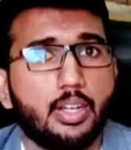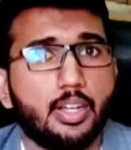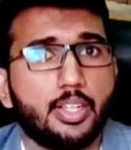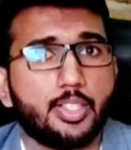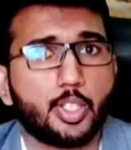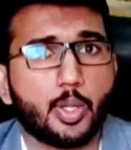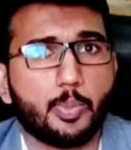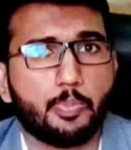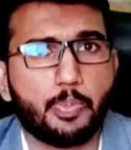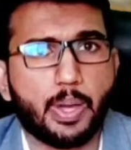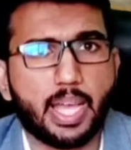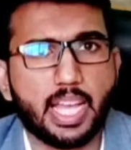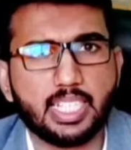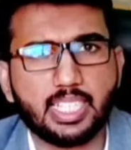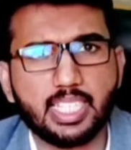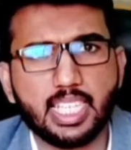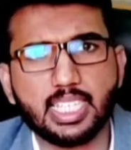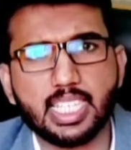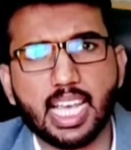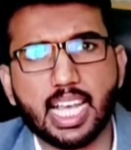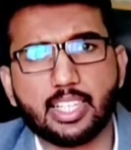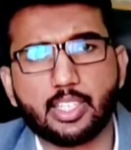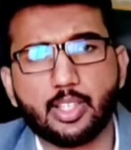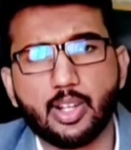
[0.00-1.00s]
So base
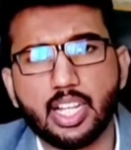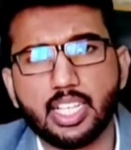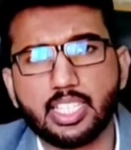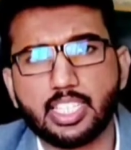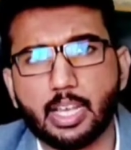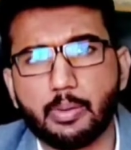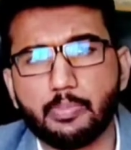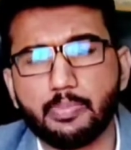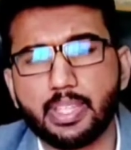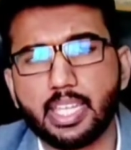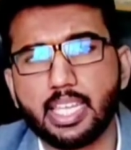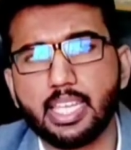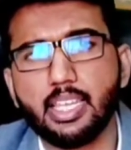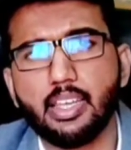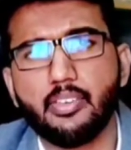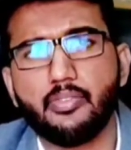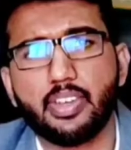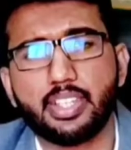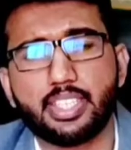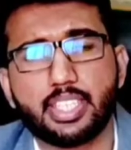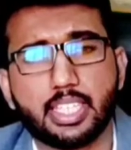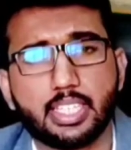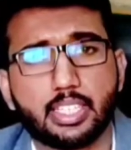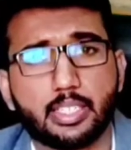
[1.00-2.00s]
is actually
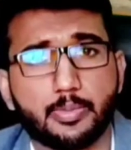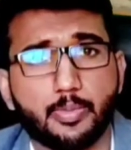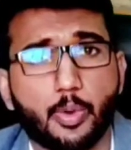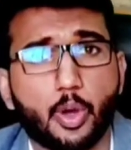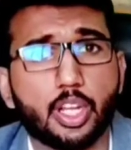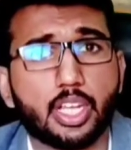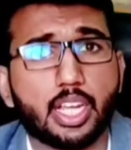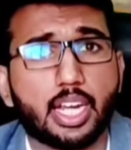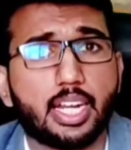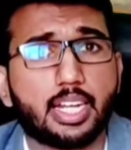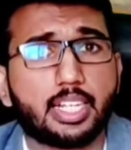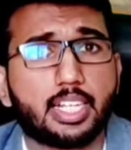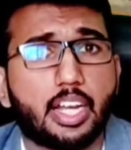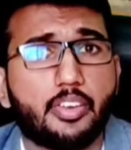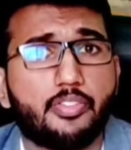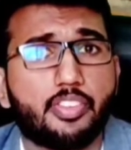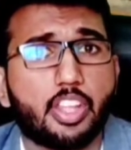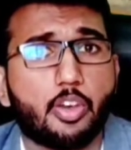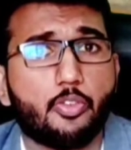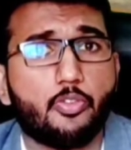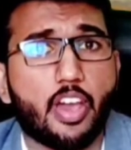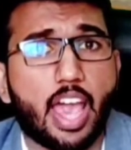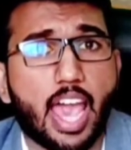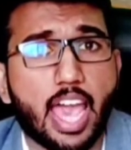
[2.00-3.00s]
something which is more connected
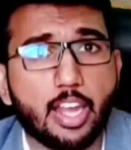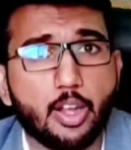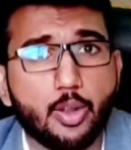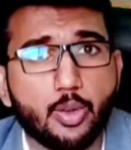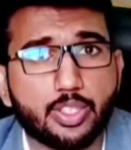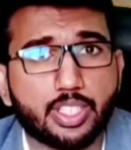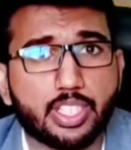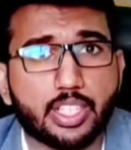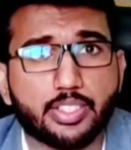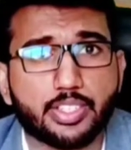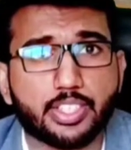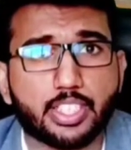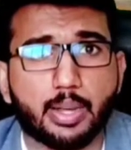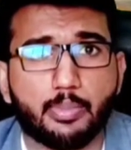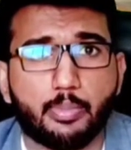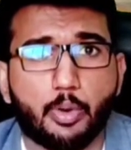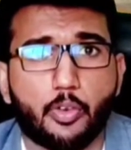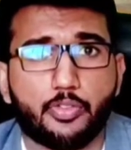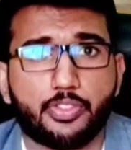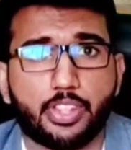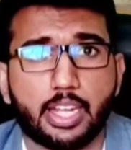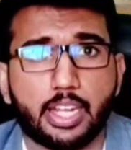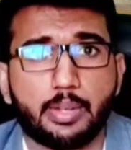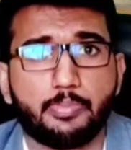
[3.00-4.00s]
with the value system
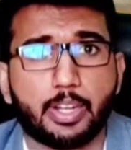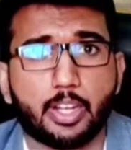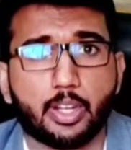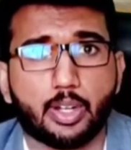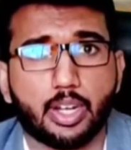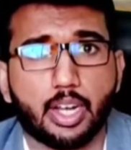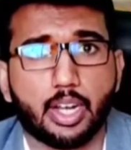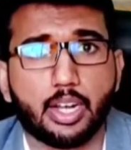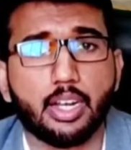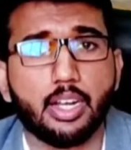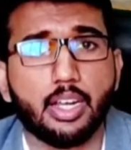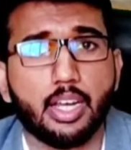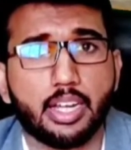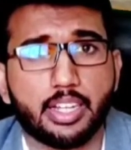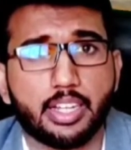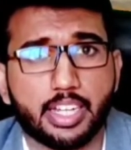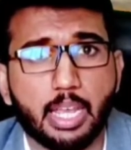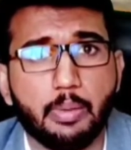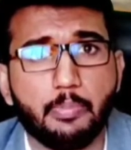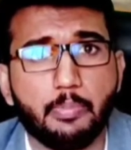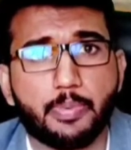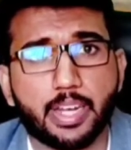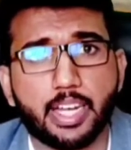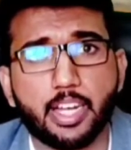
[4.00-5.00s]
of that particular
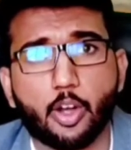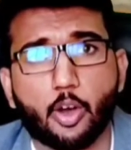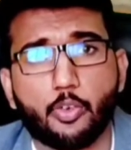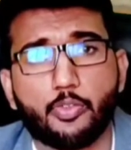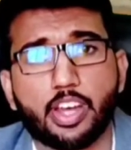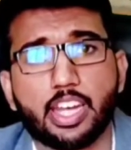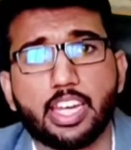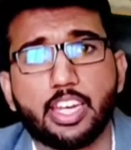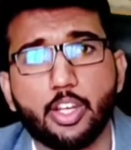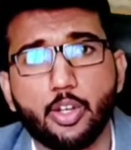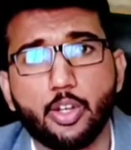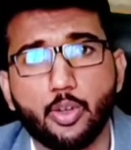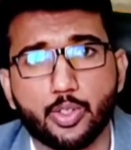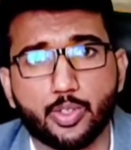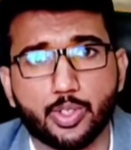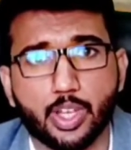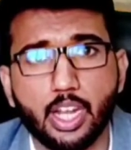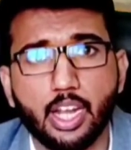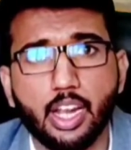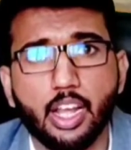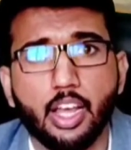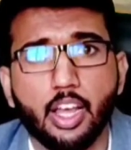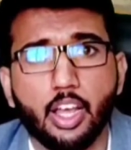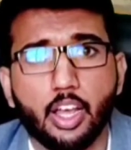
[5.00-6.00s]
time period of an
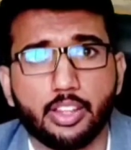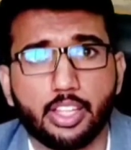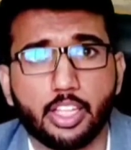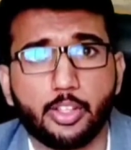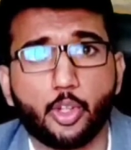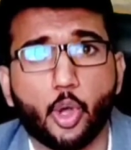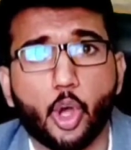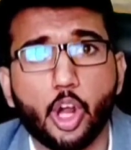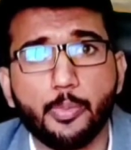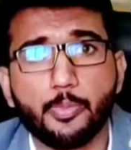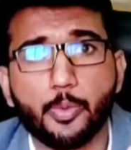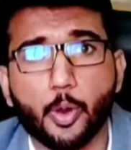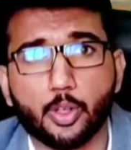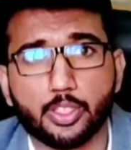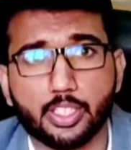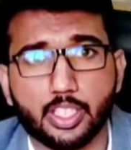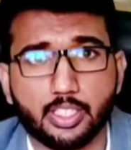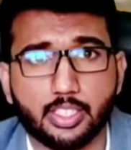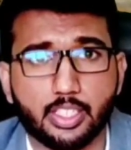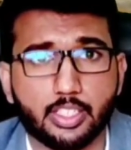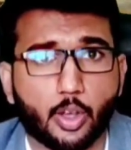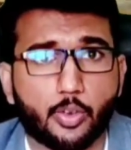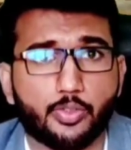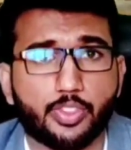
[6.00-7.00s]
individual, the thought
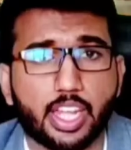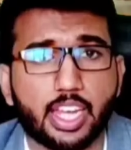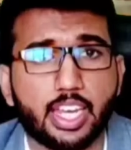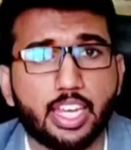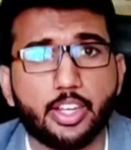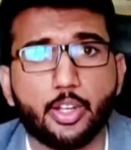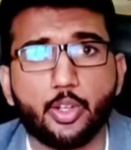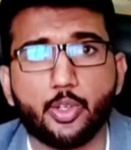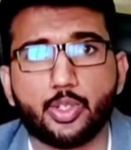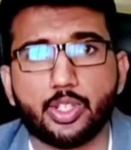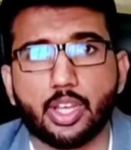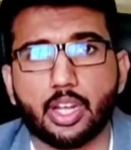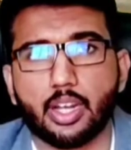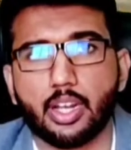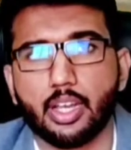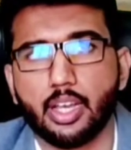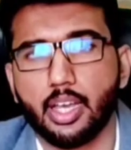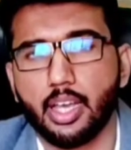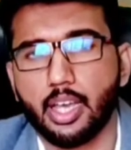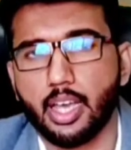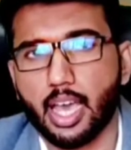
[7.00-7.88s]
processes of an individual.